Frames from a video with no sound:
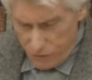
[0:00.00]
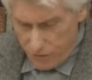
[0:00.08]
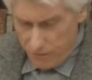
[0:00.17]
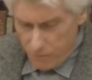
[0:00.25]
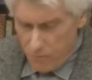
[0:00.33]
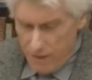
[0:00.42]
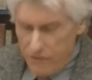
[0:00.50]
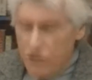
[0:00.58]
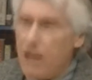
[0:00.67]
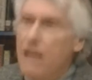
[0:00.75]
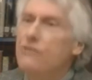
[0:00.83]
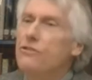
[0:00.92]
for certain what
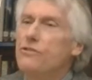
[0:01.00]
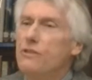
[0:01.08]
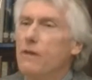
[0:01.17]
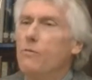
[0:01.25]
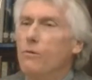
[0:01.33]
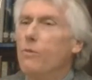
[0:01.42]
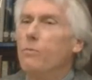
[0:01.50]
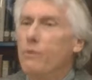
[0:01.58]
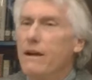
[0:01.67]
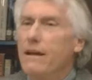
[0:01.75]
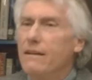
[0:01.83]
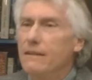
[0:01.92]
changes it will
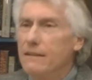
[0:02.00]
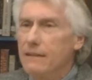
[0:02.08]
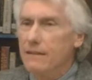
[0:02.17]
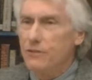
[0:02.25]
bring,